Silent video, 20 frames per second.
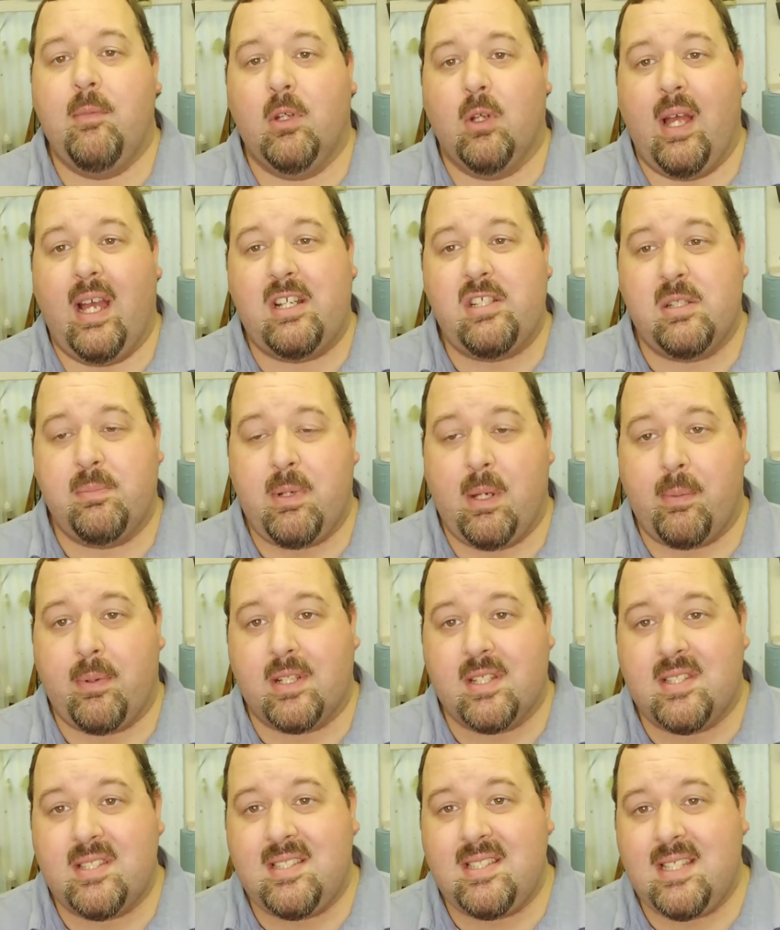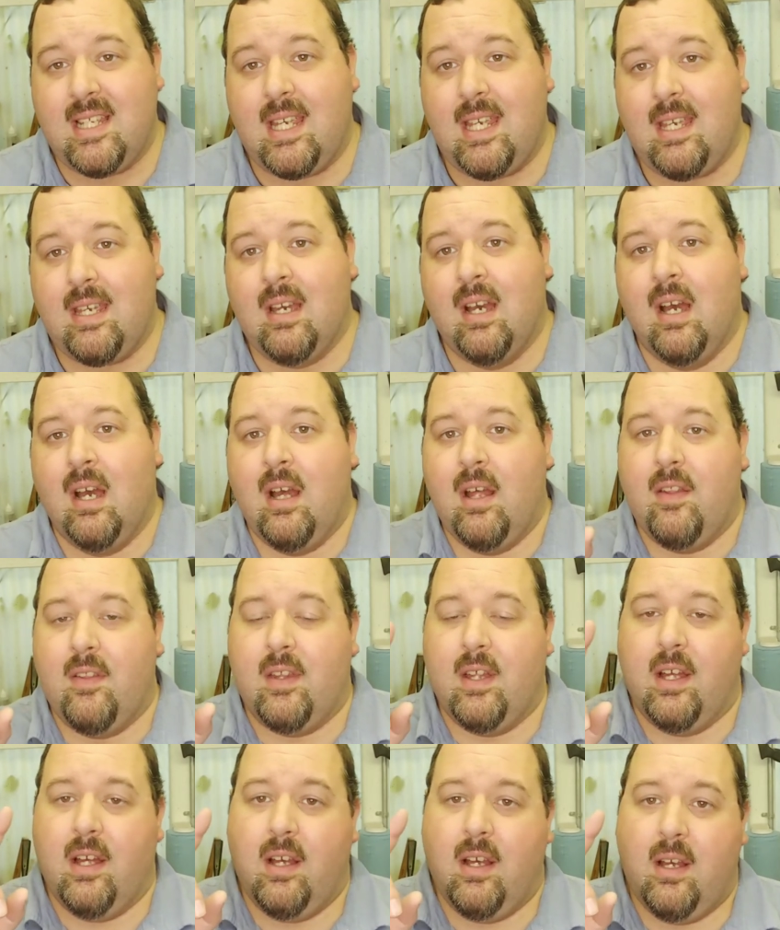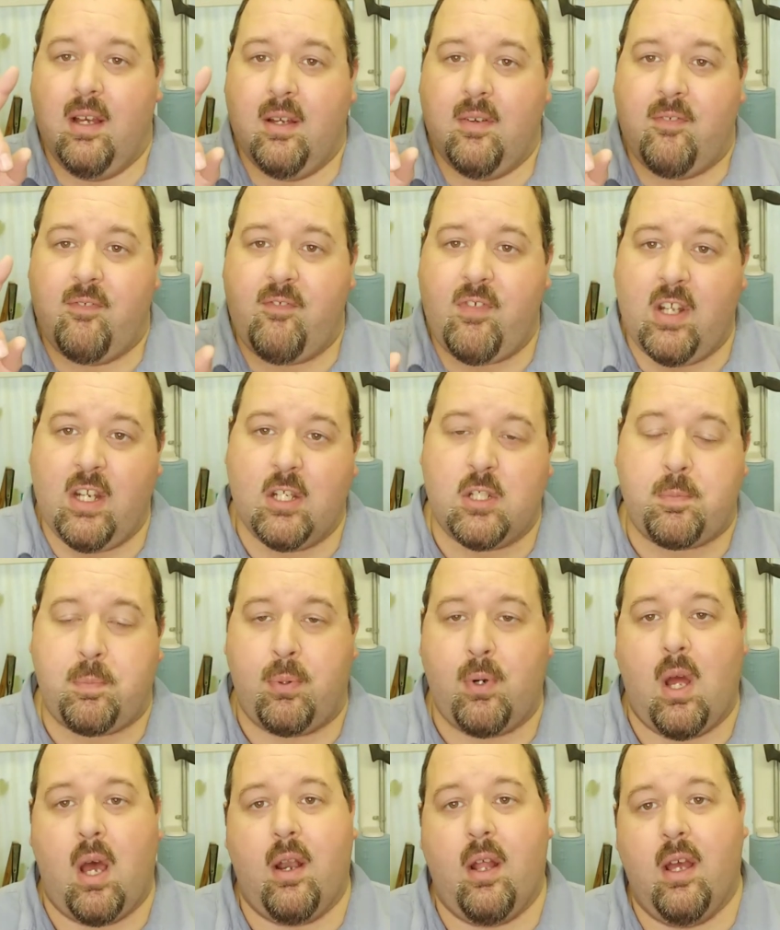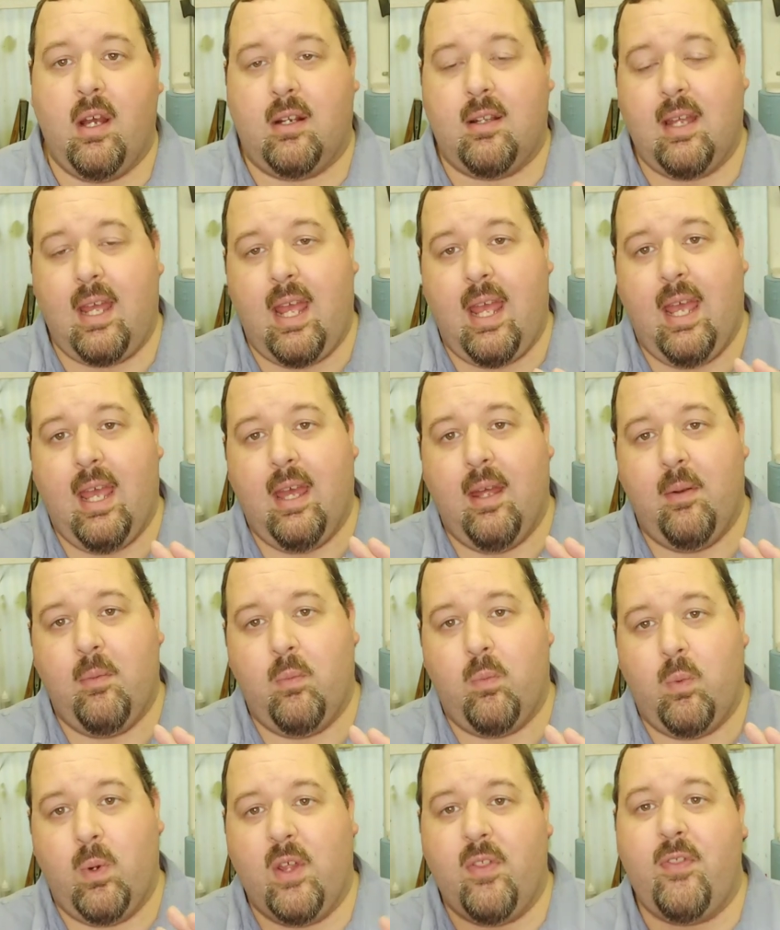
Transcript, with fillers: you'll actually be able to see the finished product, and